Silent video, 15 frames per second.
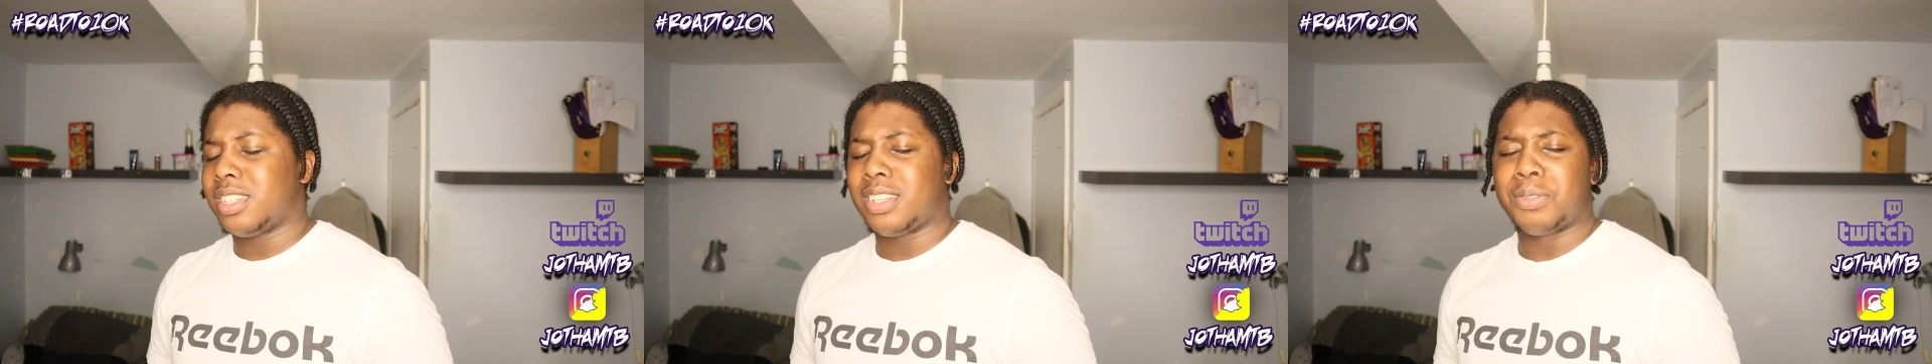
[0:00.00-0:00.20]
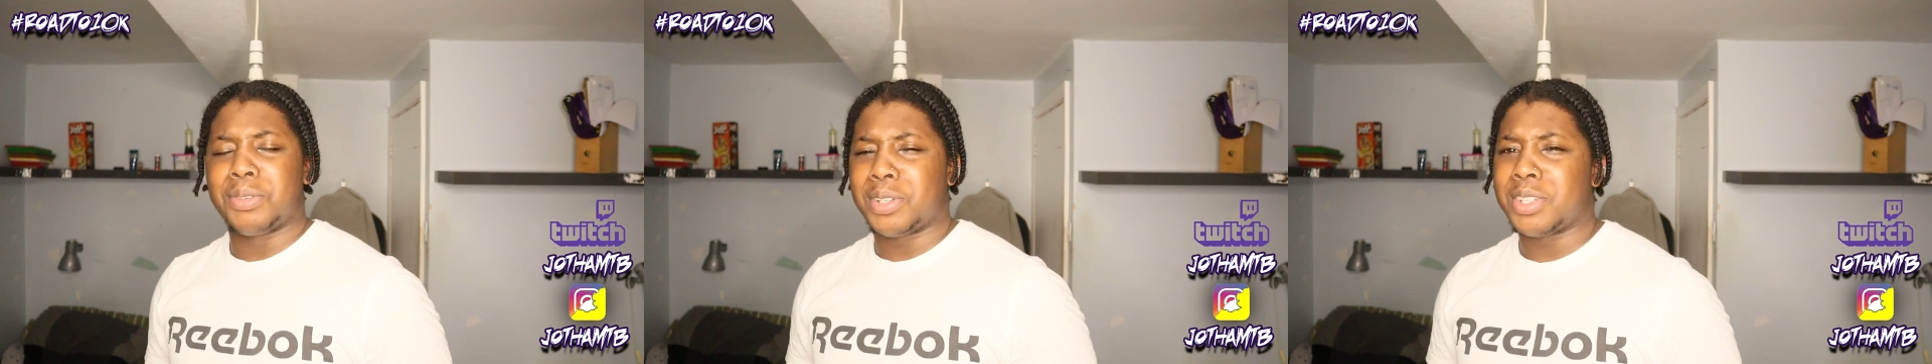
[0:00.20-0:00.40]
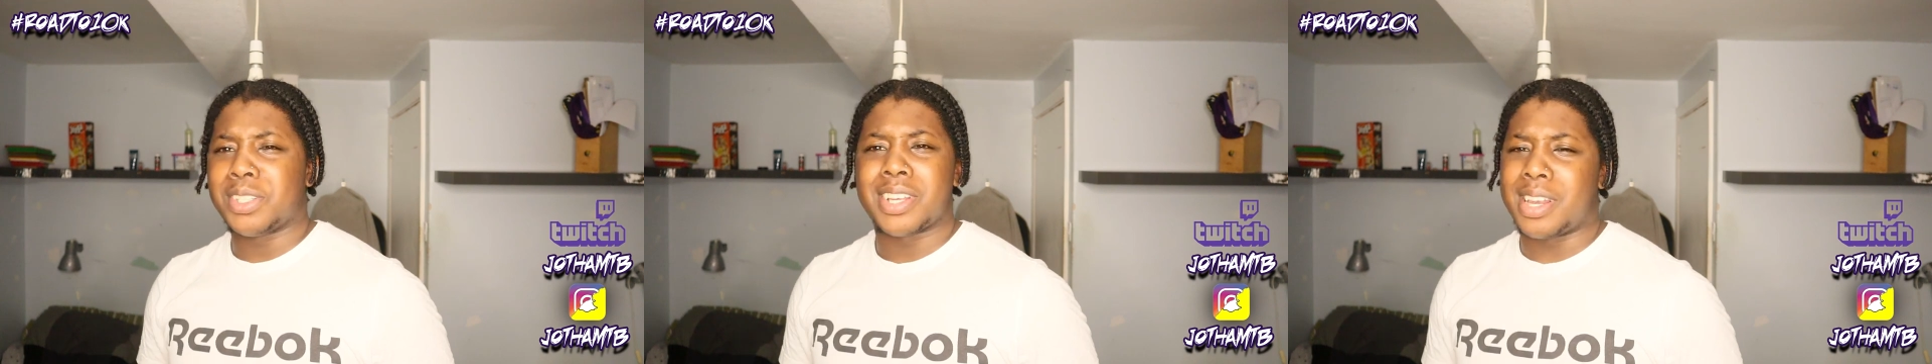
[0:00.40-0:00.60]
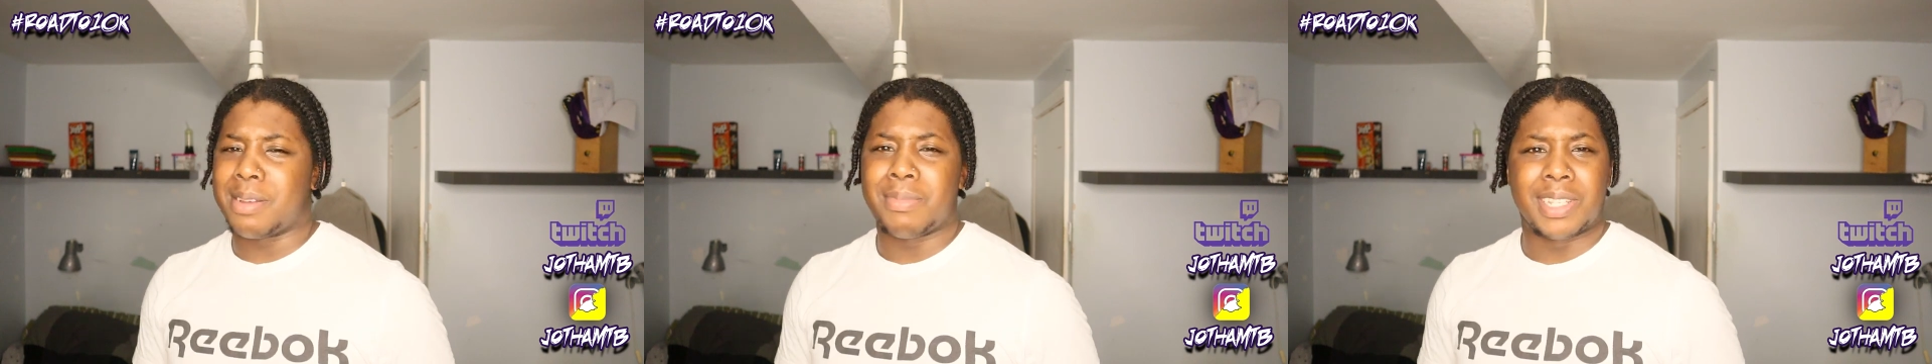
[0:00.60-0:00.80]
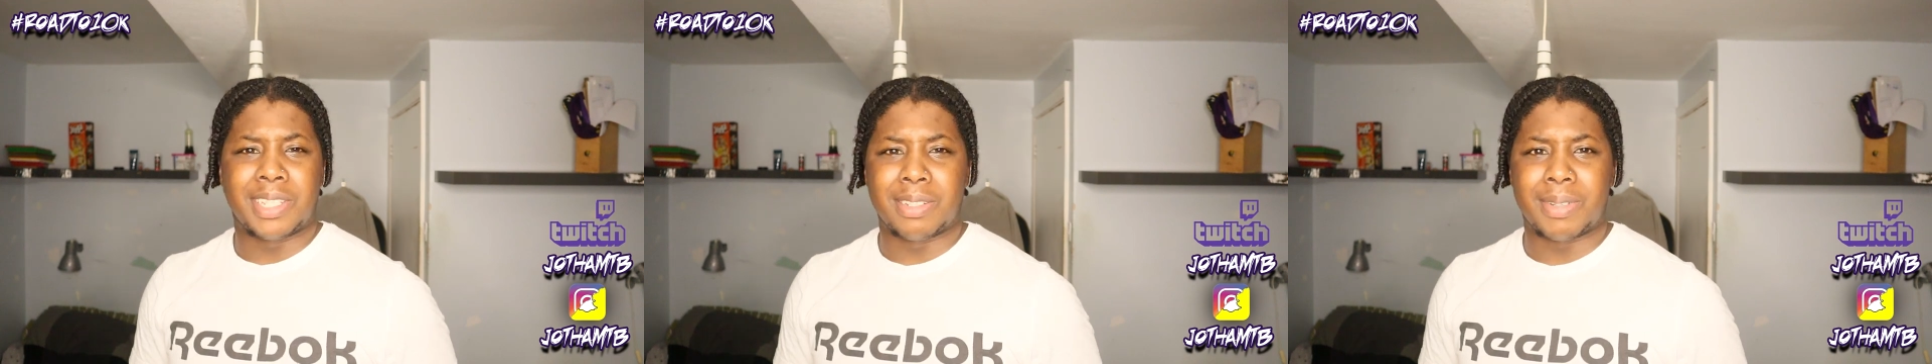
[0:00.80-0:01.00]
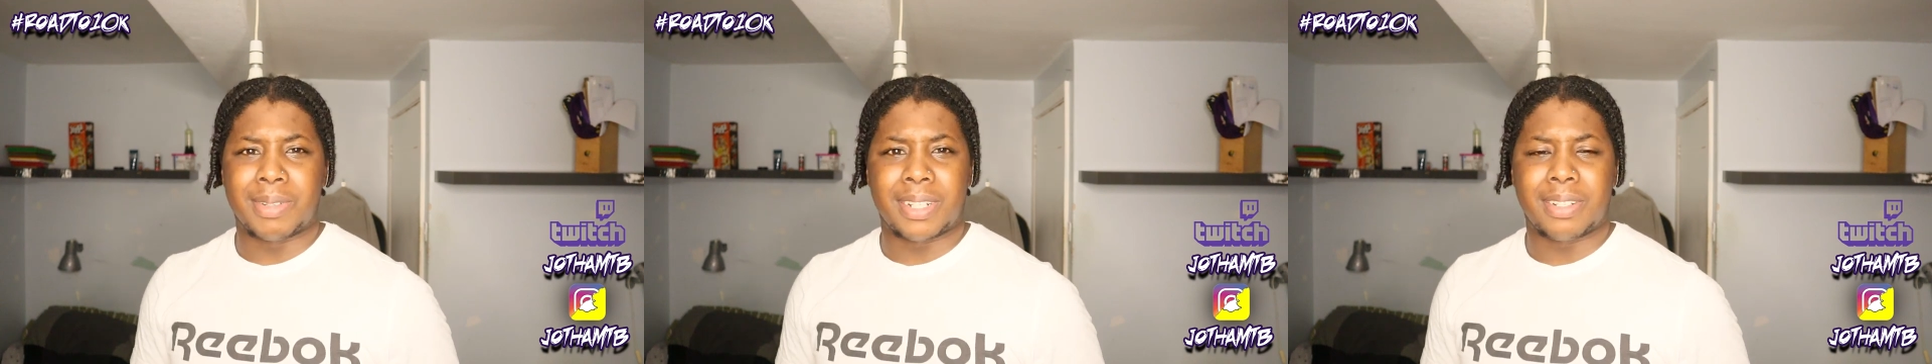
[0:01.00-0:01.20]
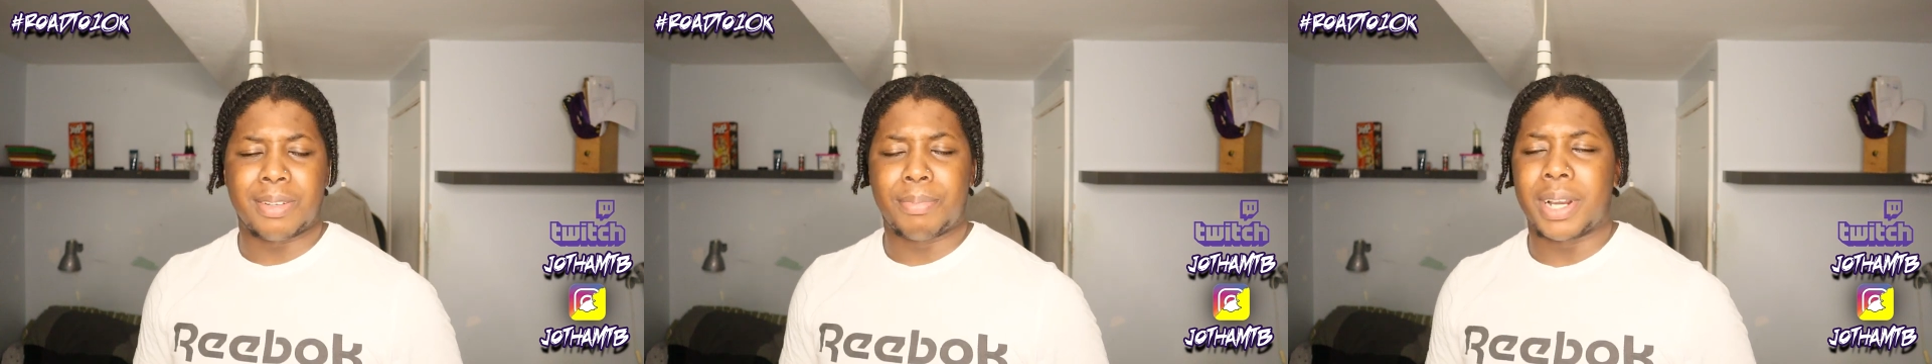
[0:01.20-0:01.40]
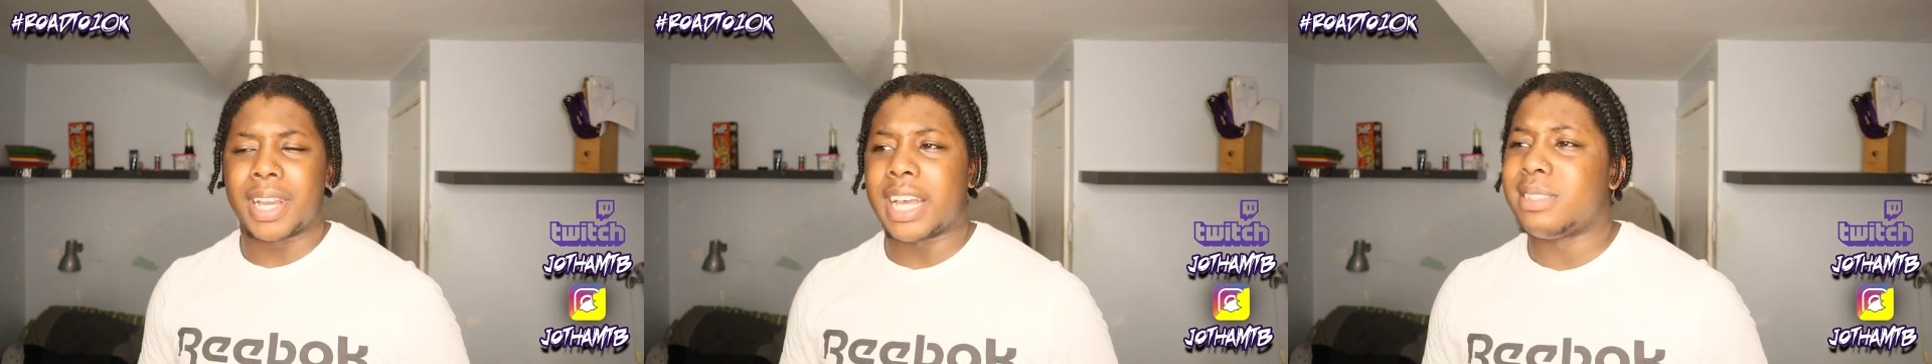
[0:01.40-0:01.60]
there was just something missing, man.
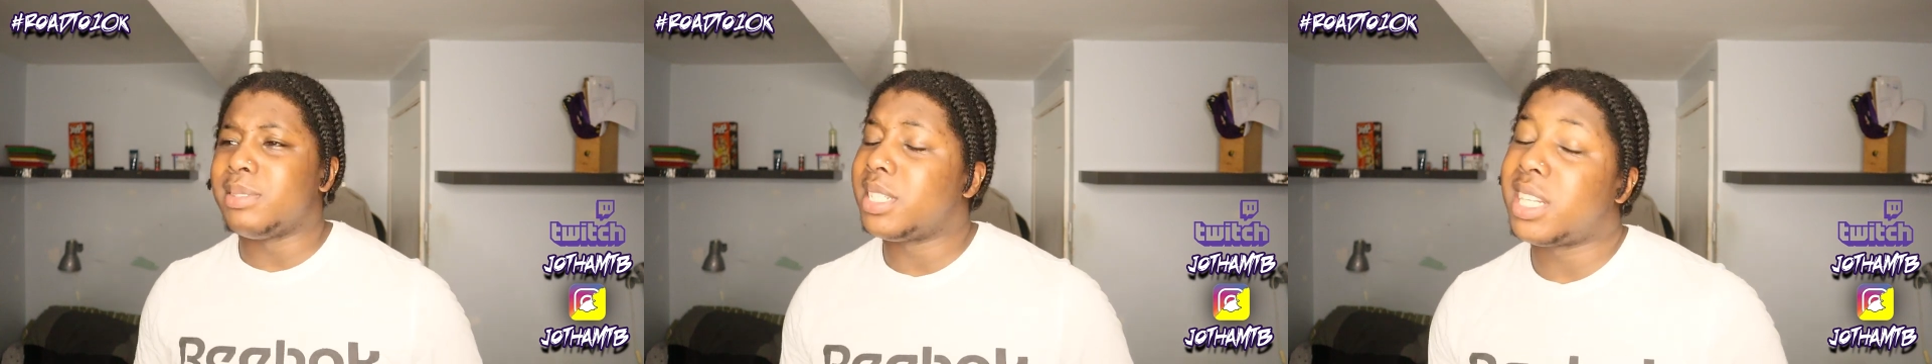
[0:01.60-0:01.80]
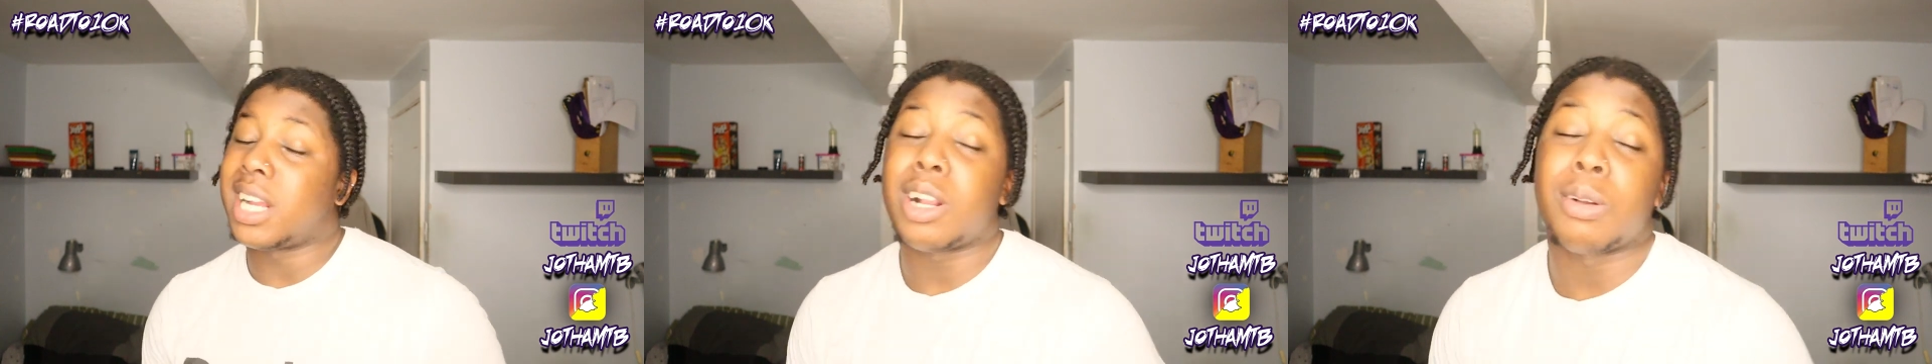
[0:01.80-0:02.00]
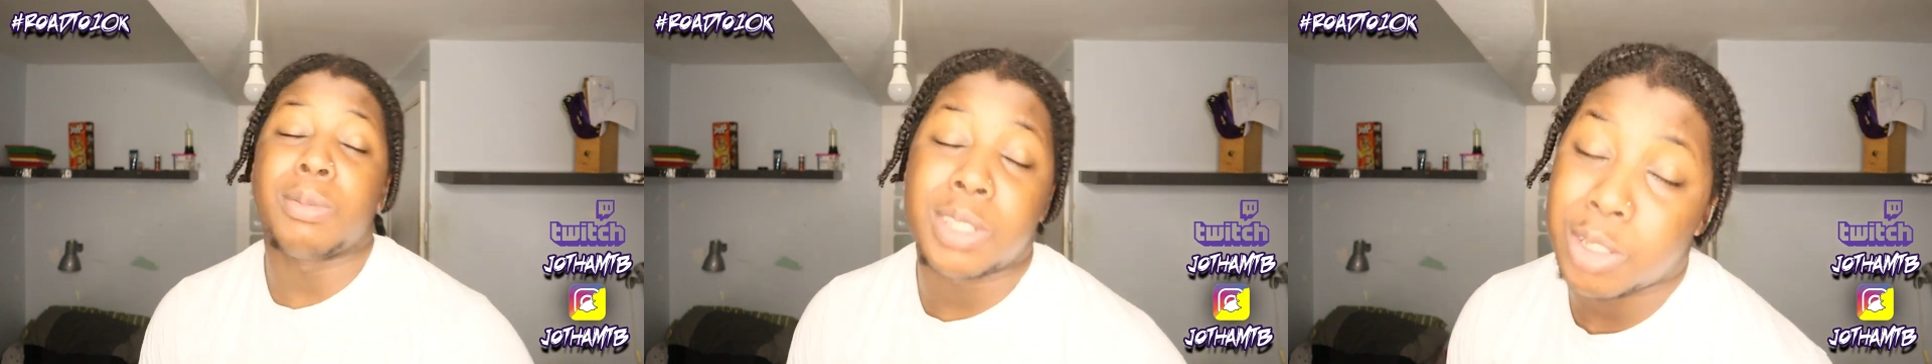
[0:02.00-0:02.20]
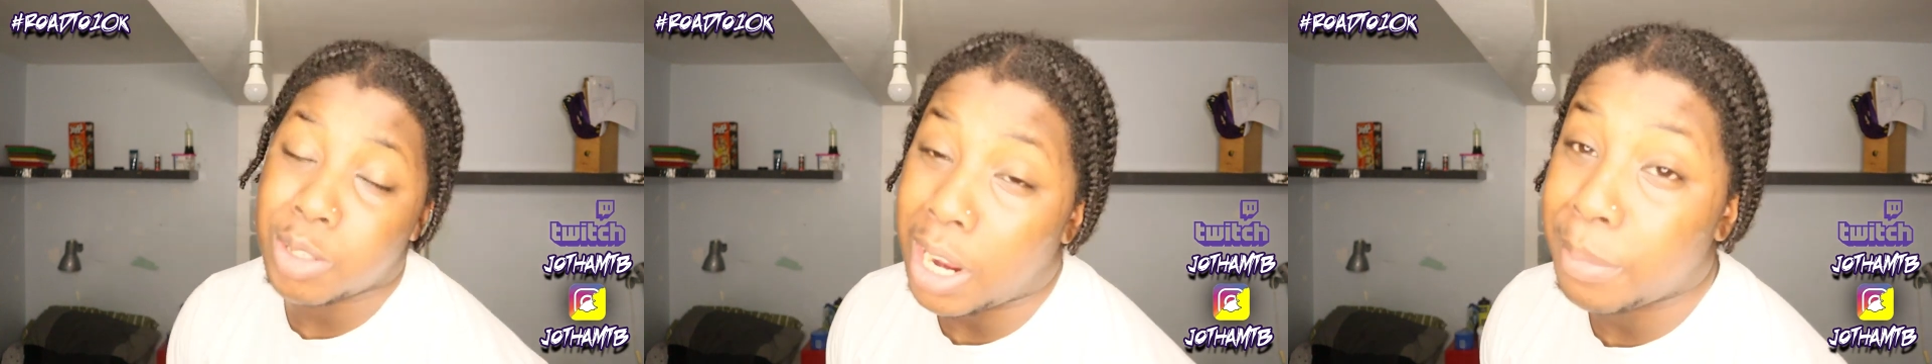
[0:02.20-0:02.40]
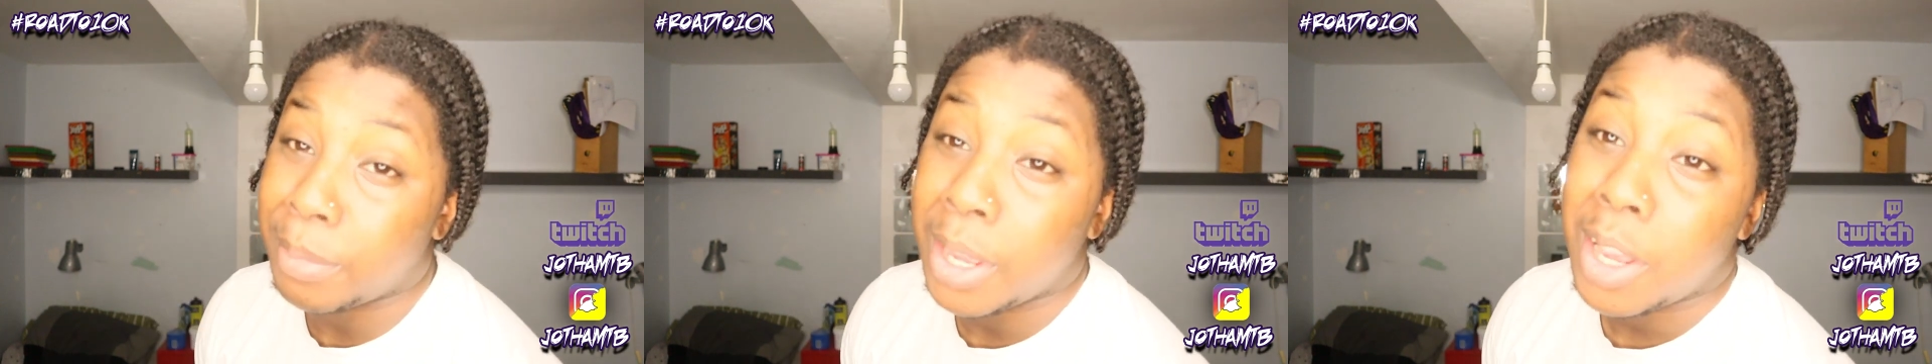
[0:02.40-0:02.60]
But guys, make sure that comment, subscribe.